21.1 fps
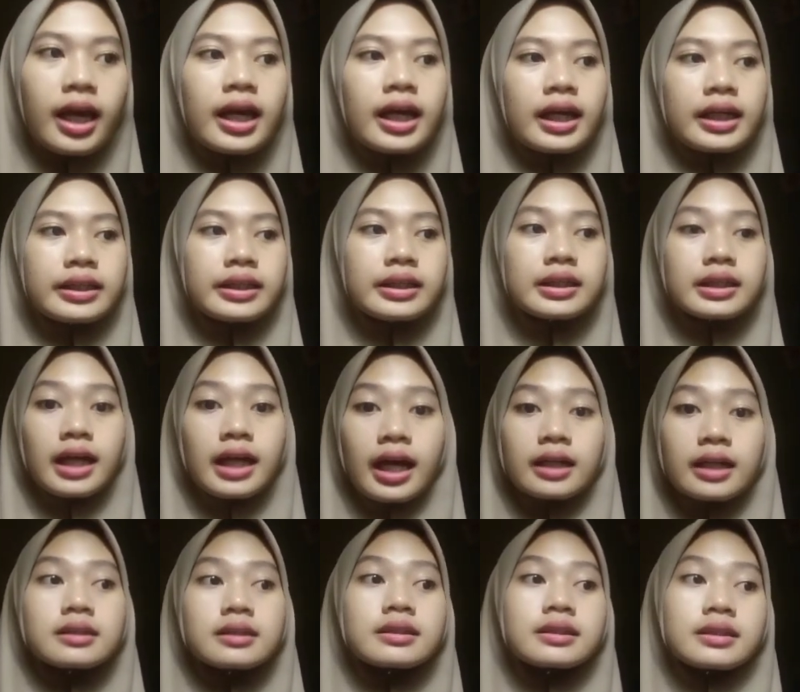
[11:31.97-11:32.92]
There are
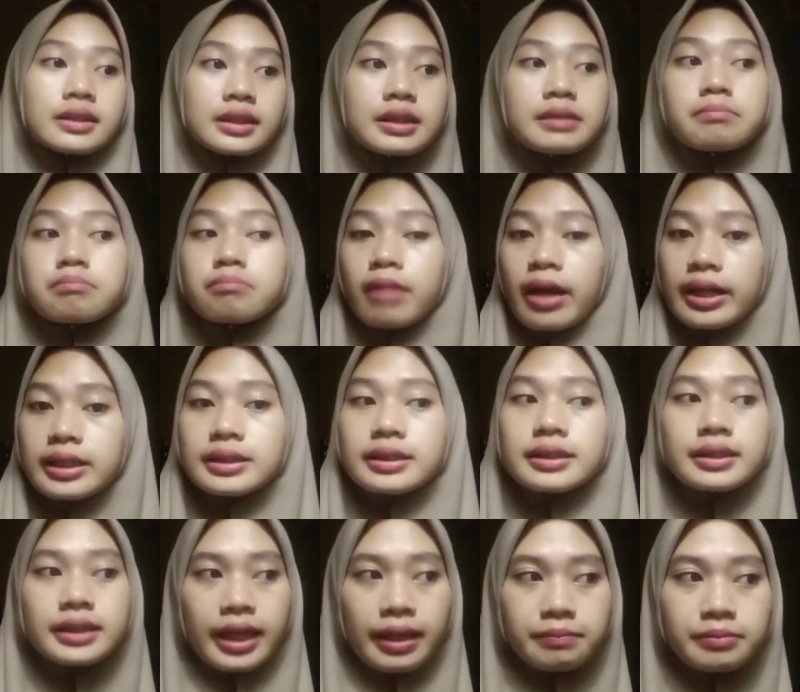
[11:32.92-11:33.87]
three main
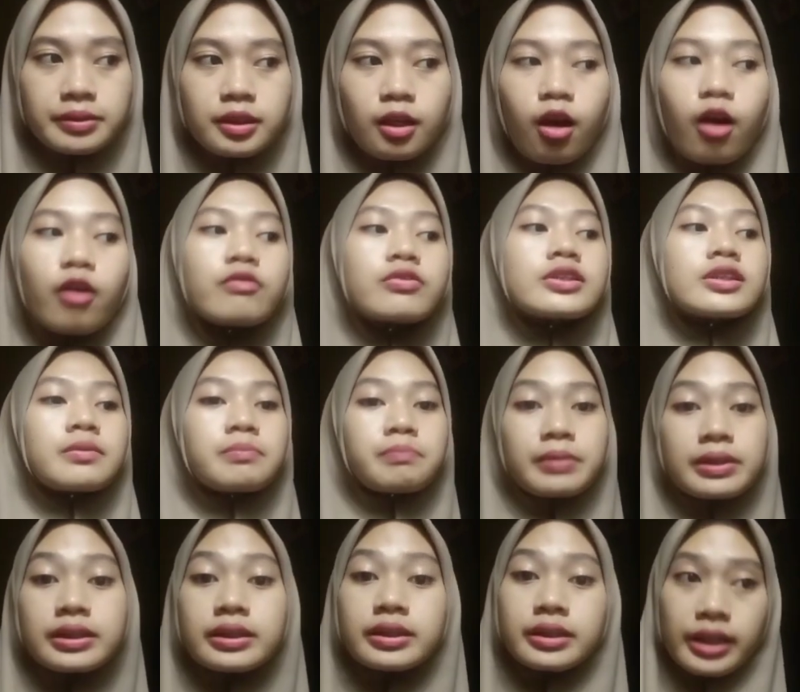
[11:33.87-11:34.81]
types of
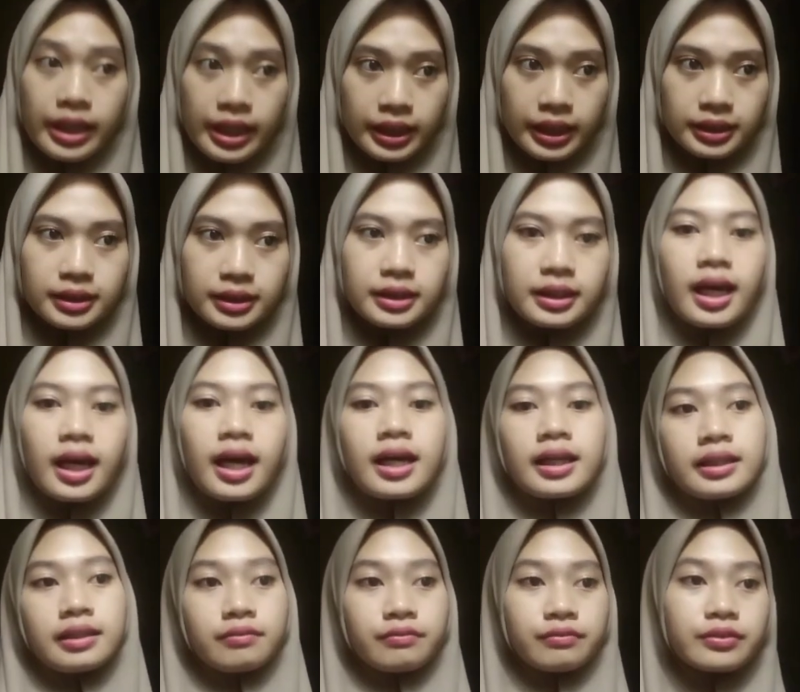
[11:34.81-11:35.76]
speech acts. The
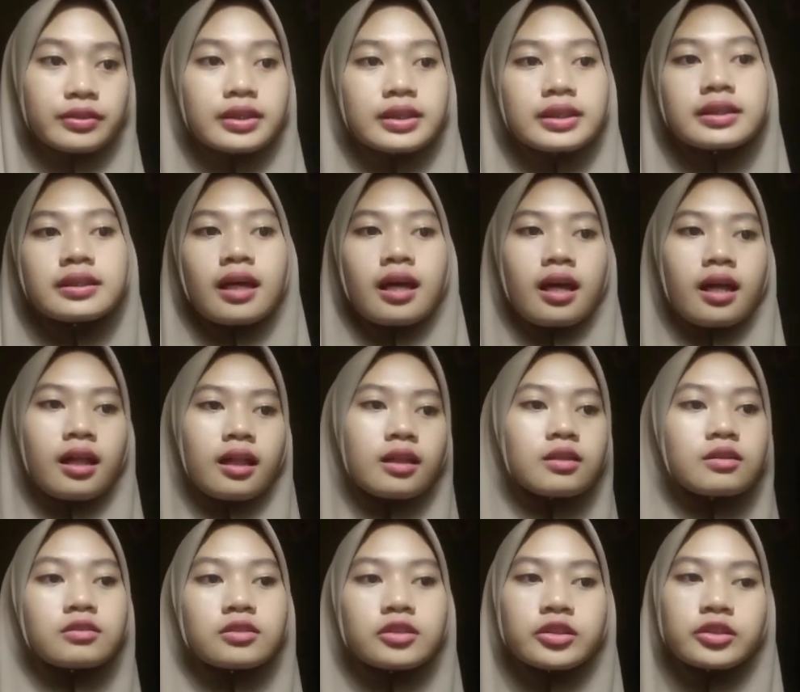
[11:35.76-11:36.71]
first,
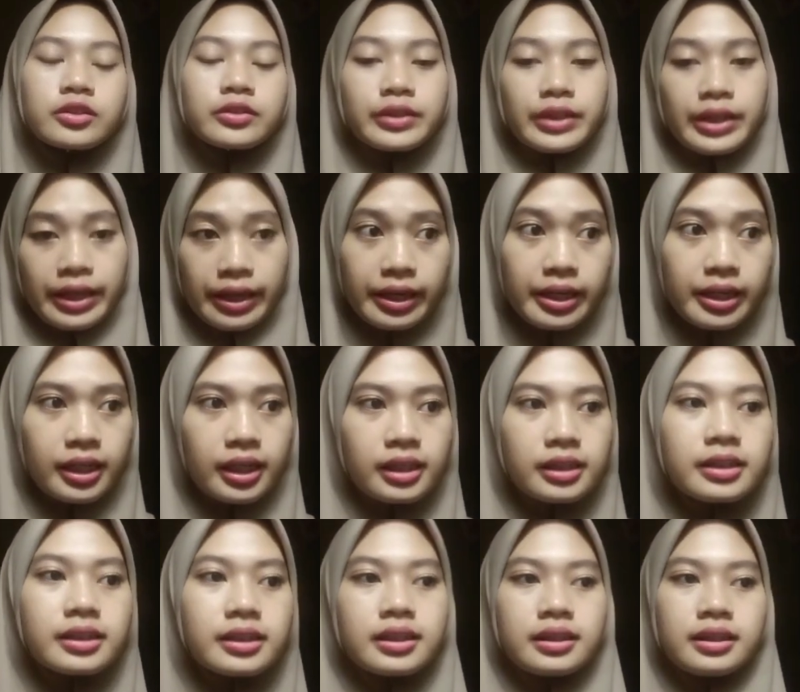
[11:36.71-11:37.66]
luxury act.